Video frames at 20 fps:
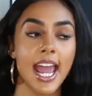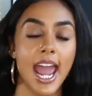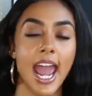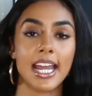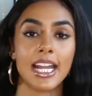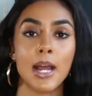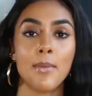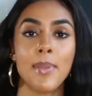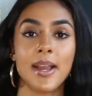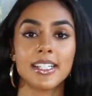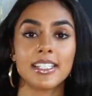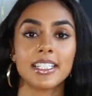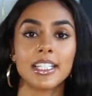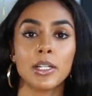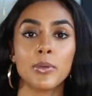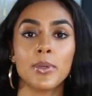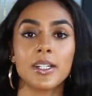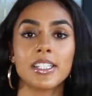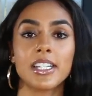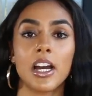and I
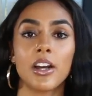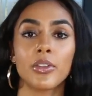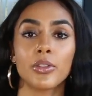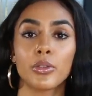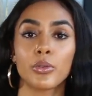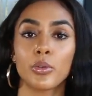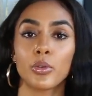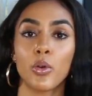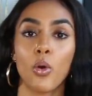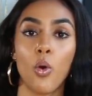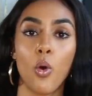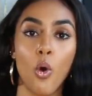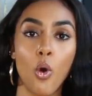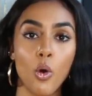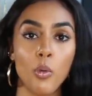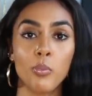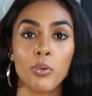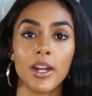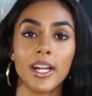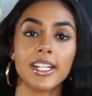basically went down through the
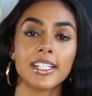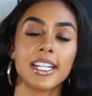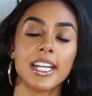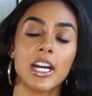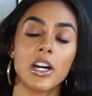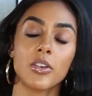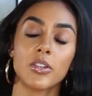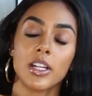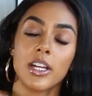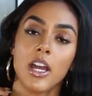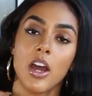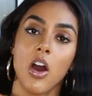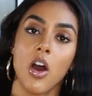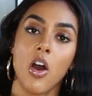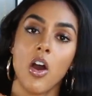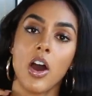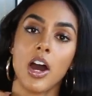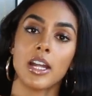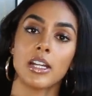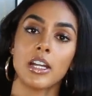whole breakdown
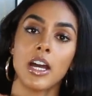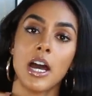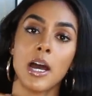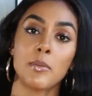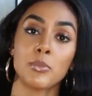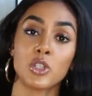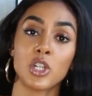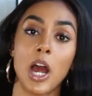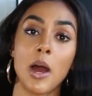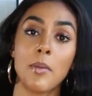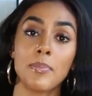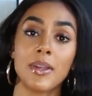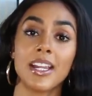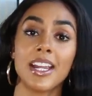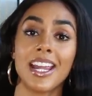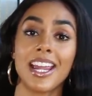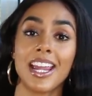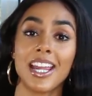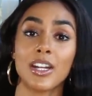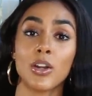on shopping
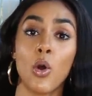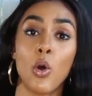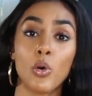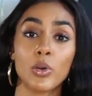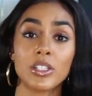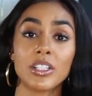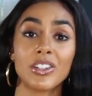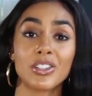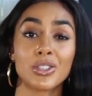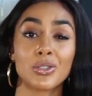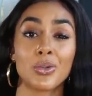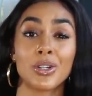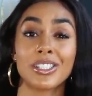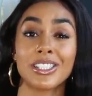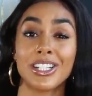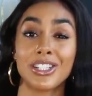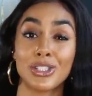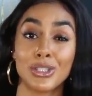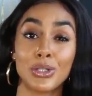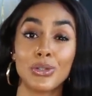in wholesale stores
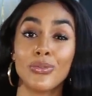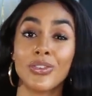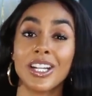in 2